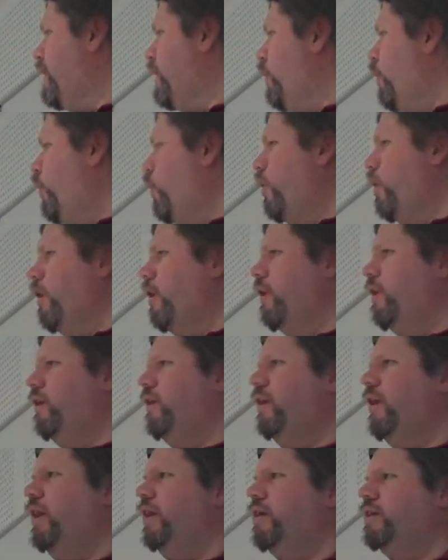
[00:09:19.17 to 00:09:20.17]
or
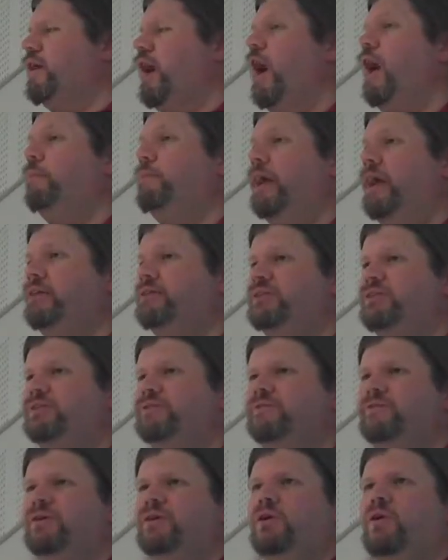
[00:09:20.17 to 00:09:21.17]
a comment
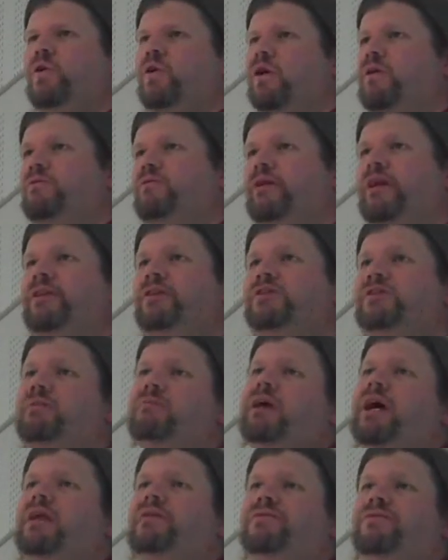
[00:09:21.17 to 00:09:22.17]
or written some
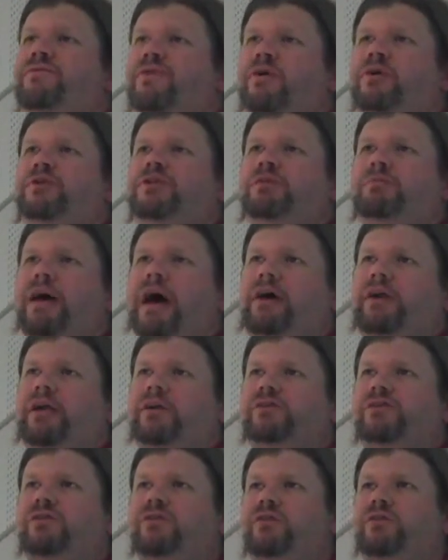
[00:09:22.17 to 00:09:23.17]
kind of verse about
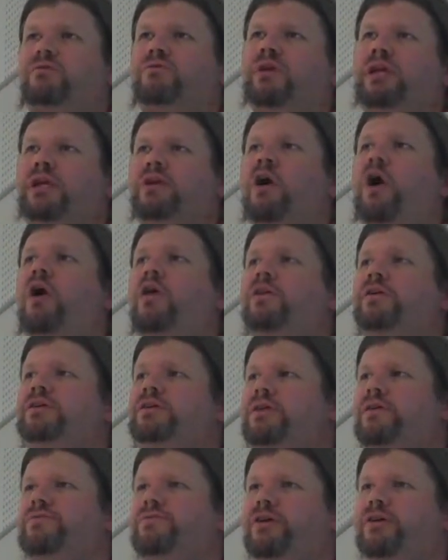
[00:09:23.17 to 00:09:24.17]
it. So you can read all these
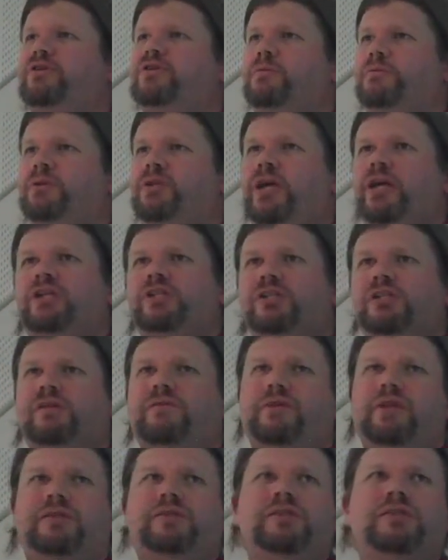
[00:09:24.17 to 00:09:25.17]
different interpretations
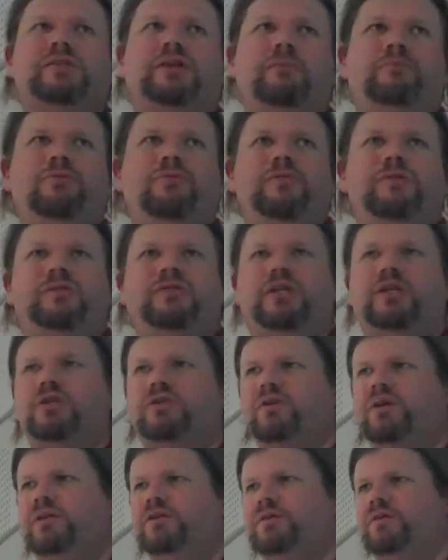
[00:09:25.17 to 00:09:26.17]
of it as it's come through the
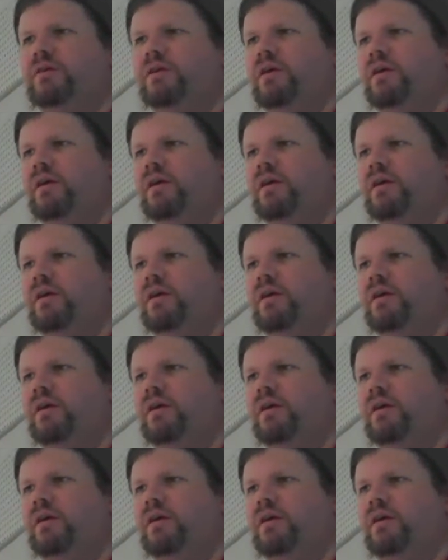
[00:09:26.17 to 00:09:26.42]
centuries.